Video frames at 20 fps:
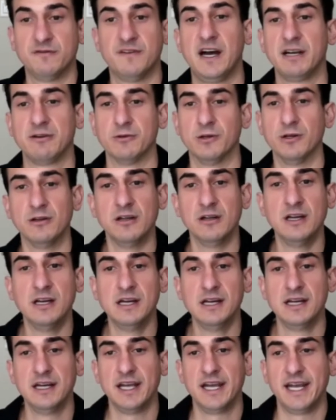viral.
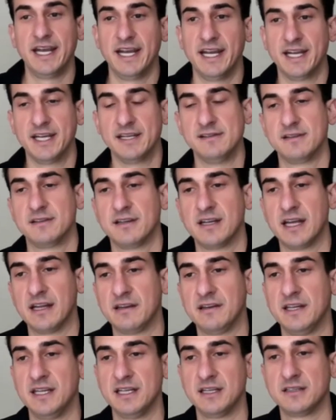And I
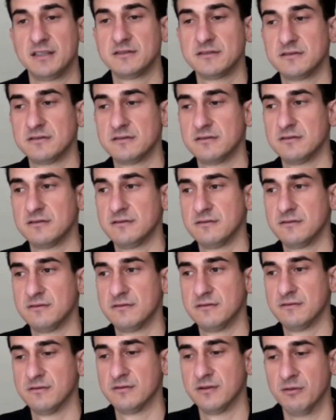think
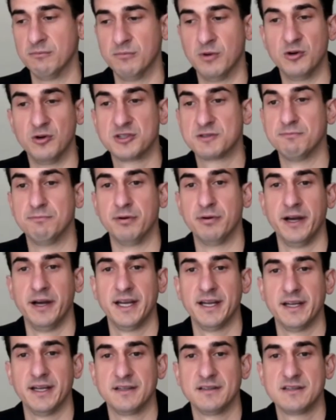uh, most
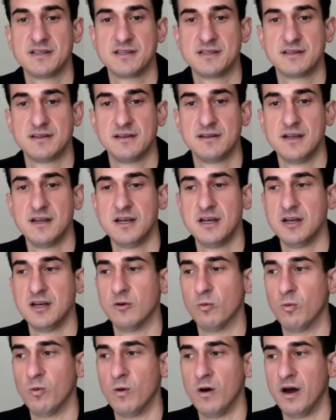brands
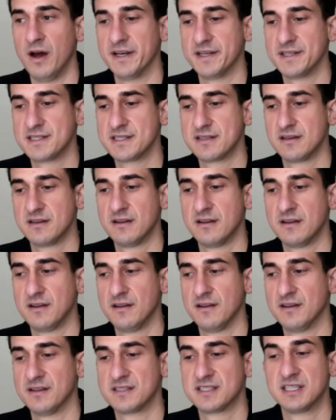want
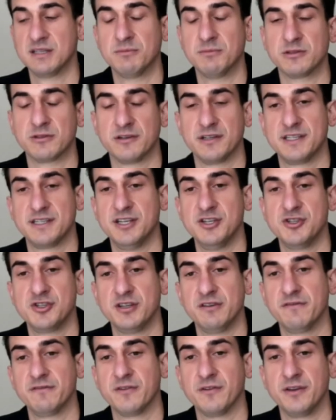similar
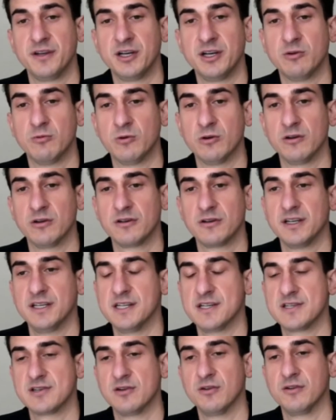attention for their work. And
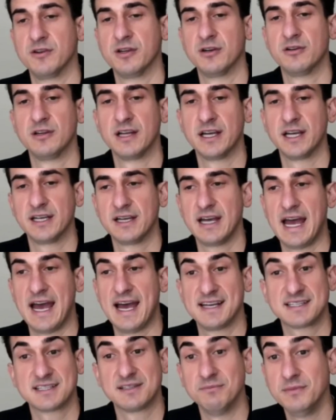so they'll like
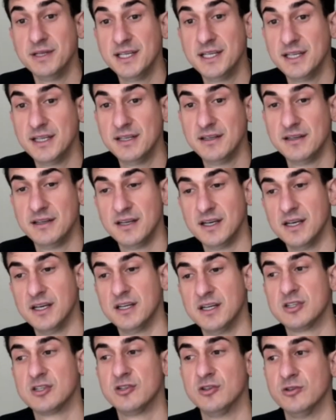ask me
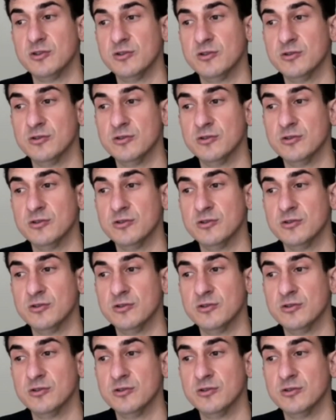to,